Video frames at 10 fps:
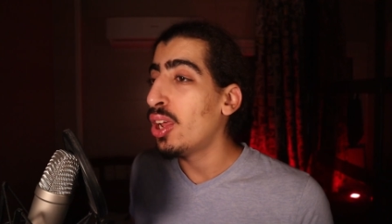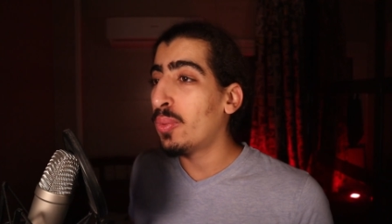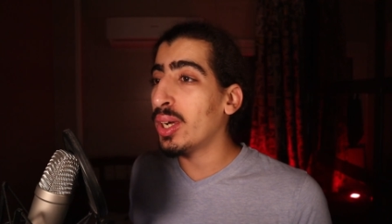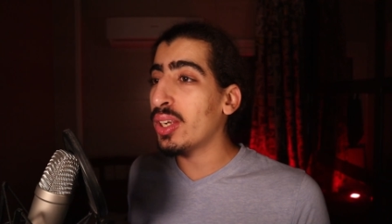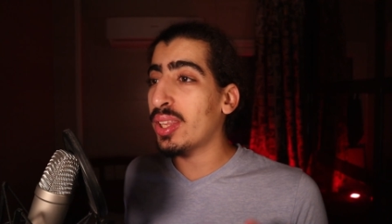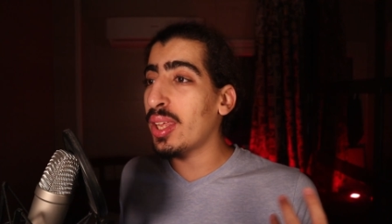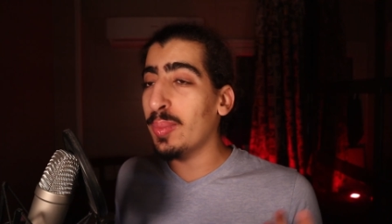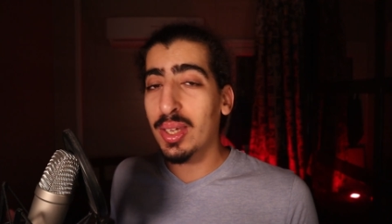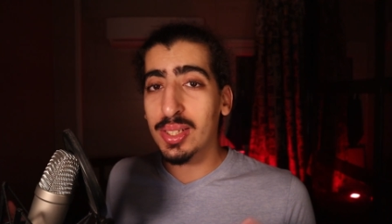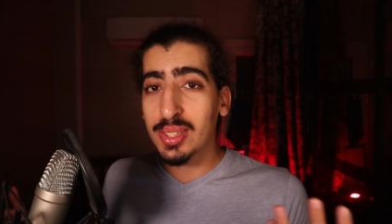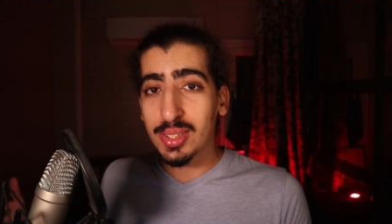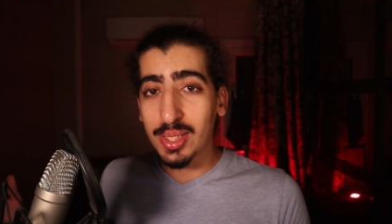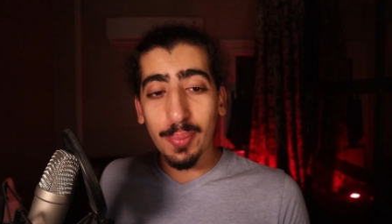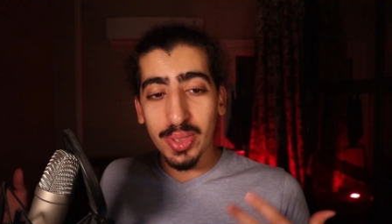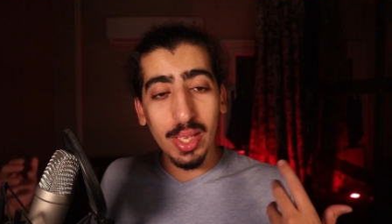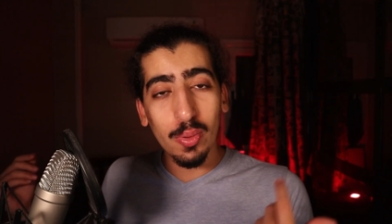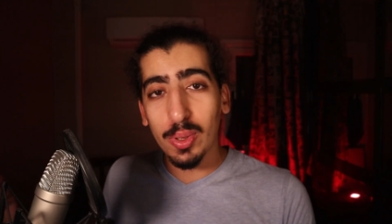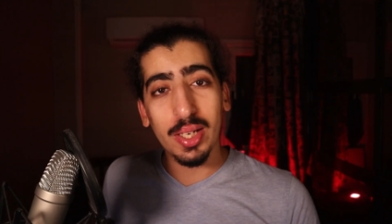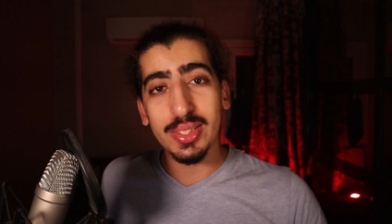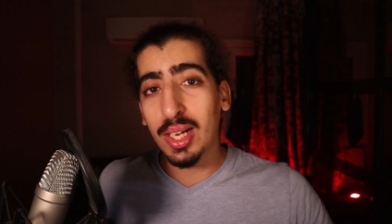where you think because something
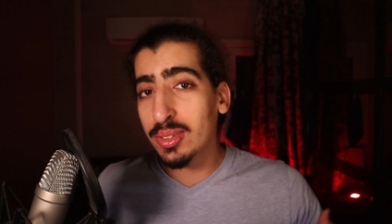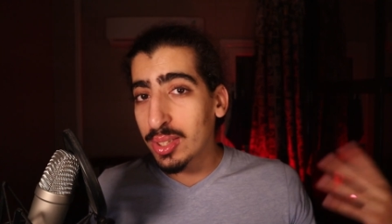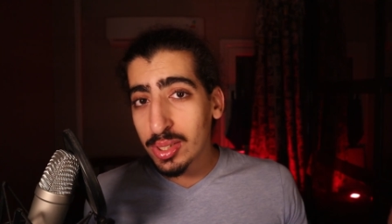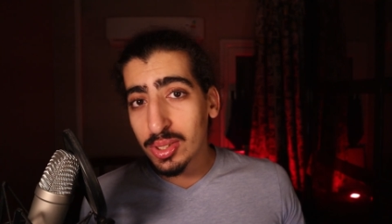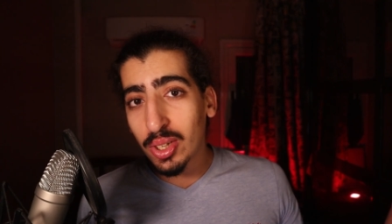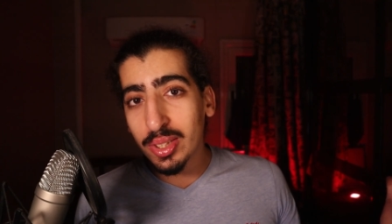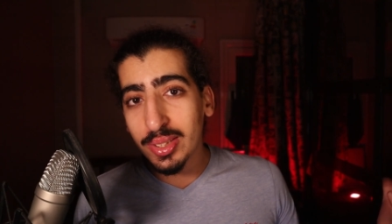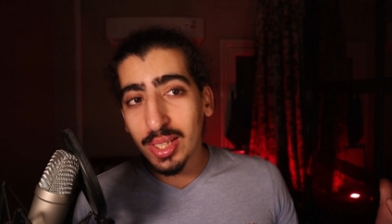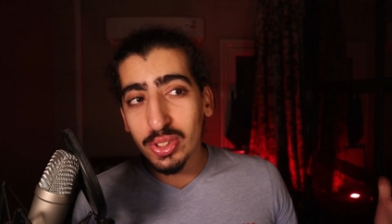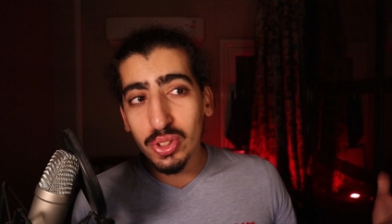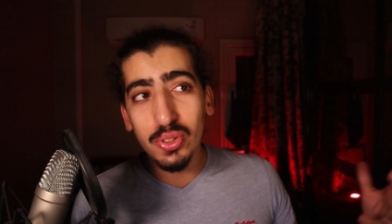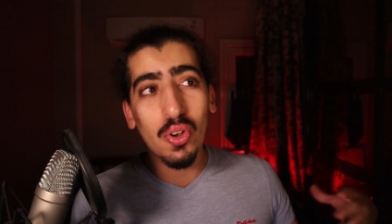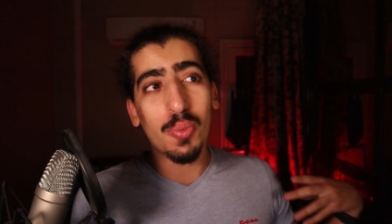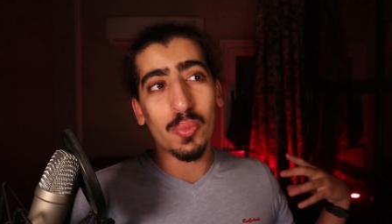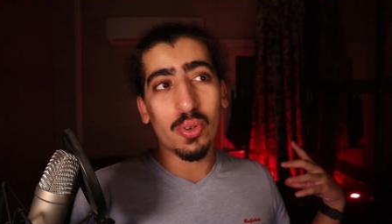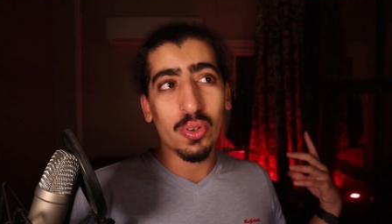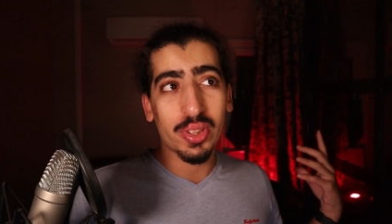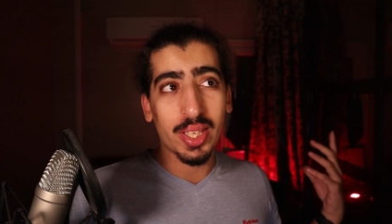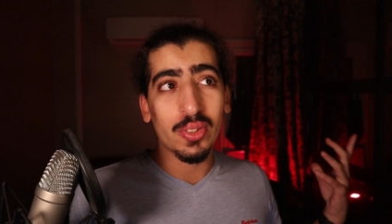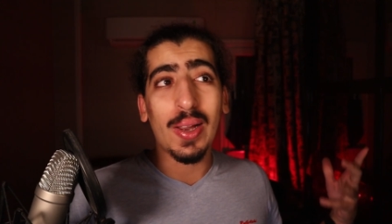worked out at the start that you know more
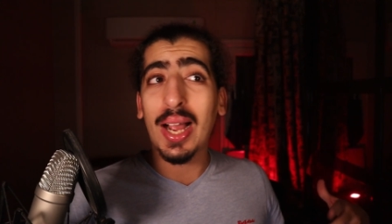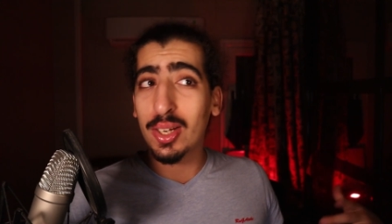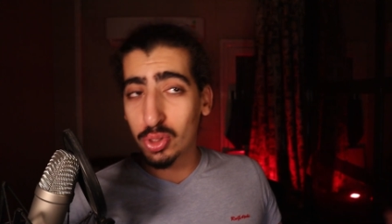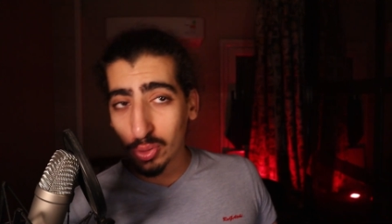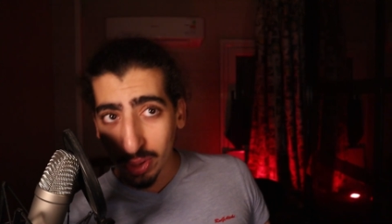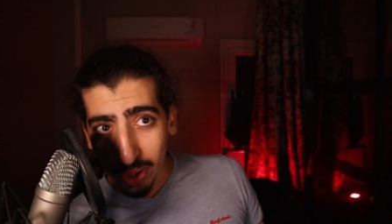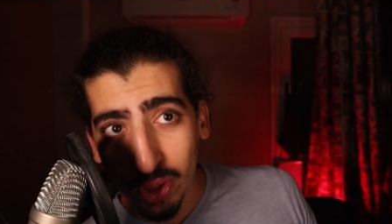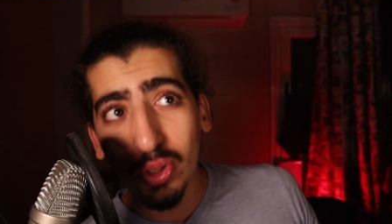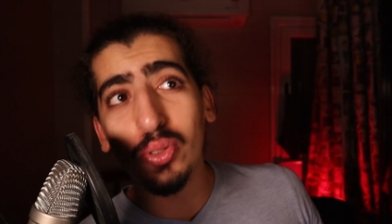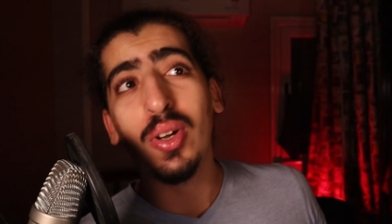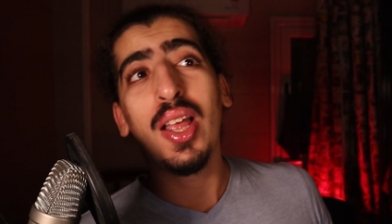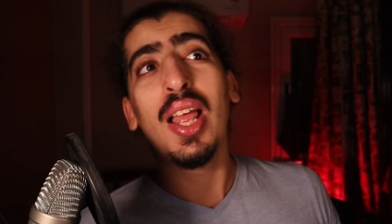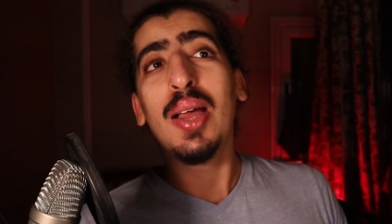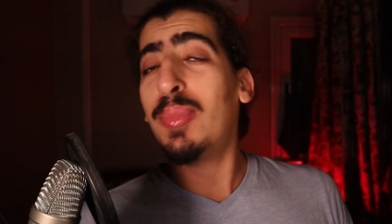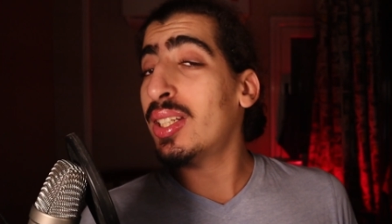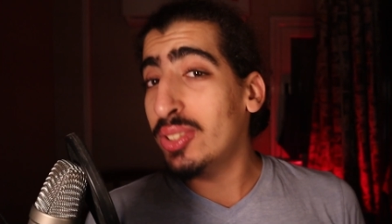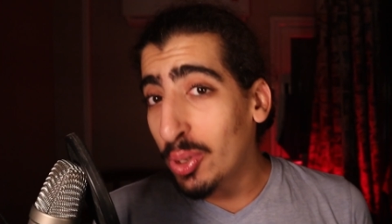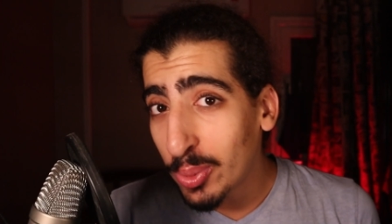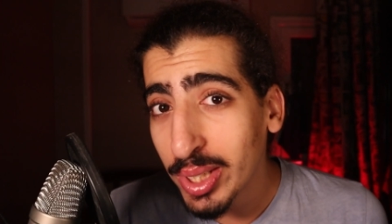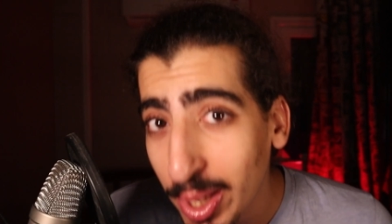than you actually do, but
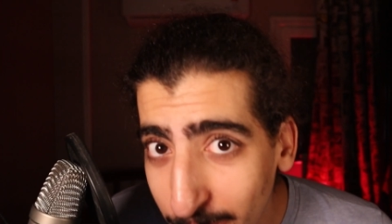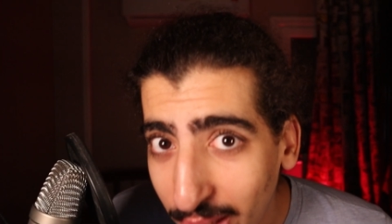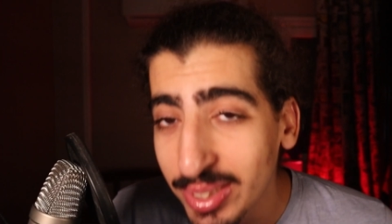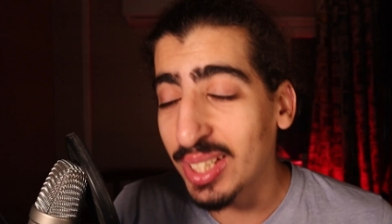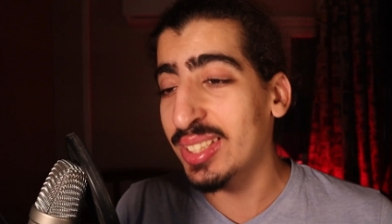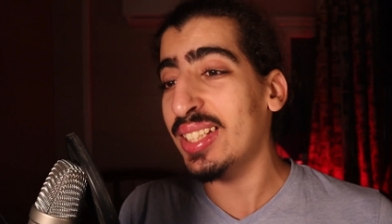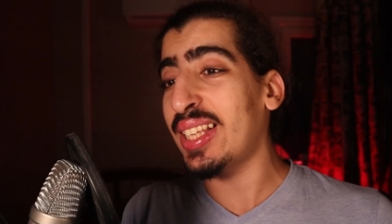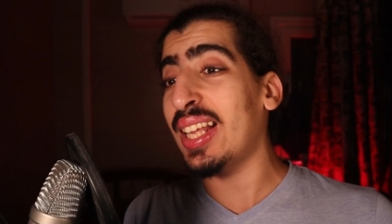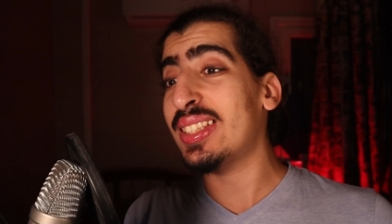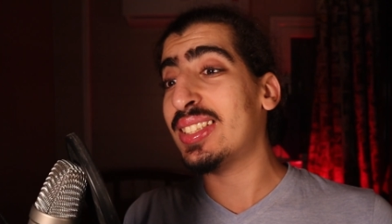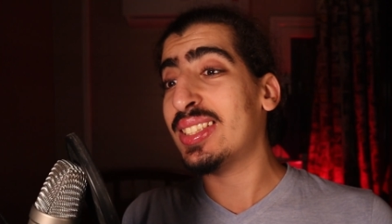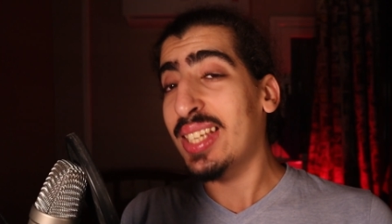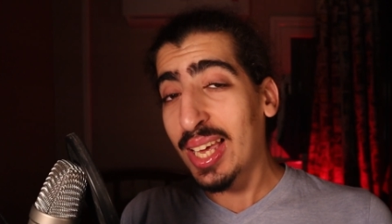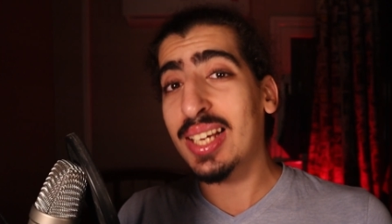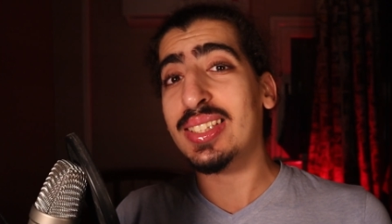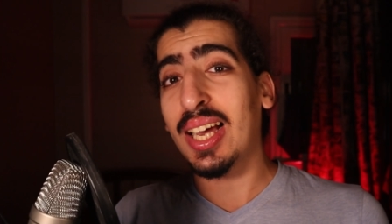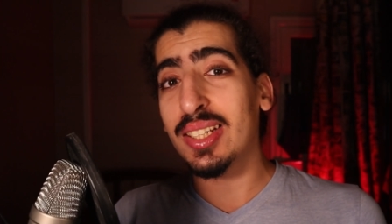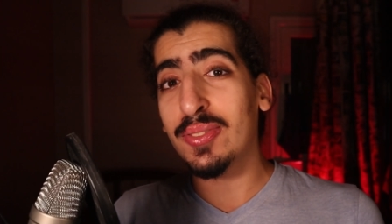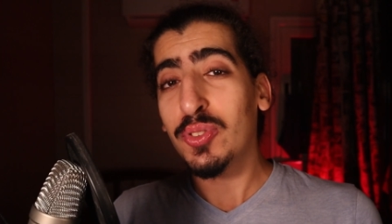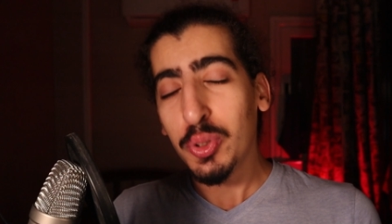don't worry about that, it gets kicked
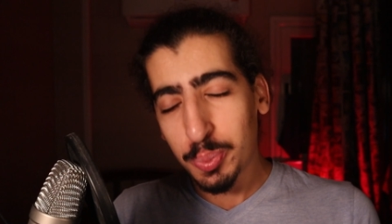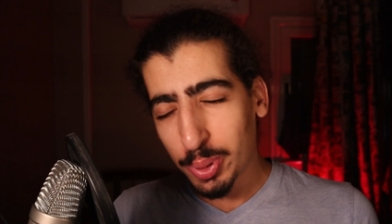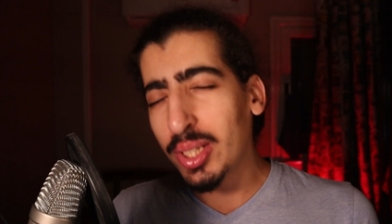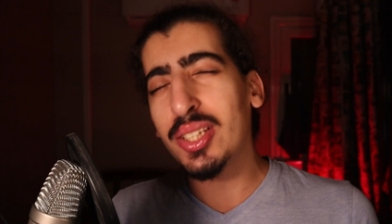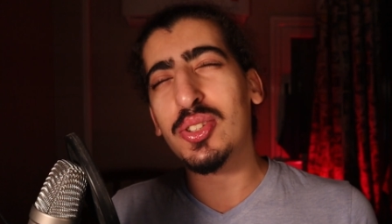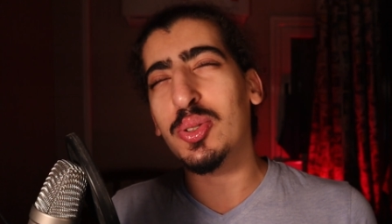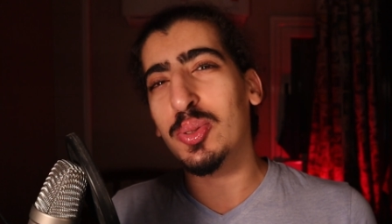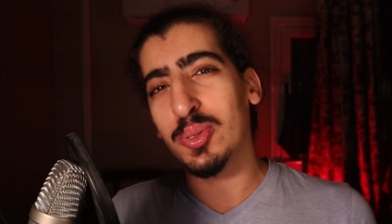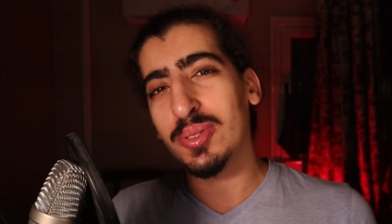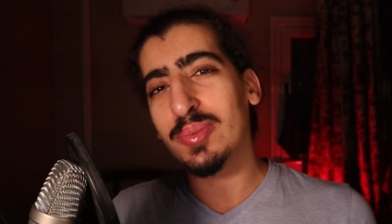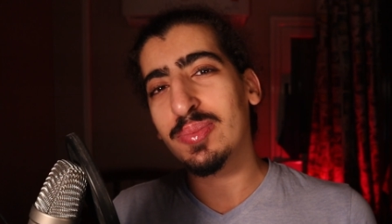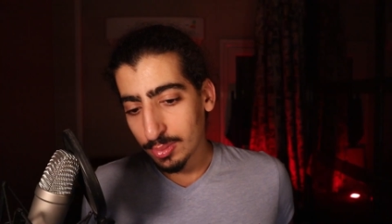out of you pretty soon.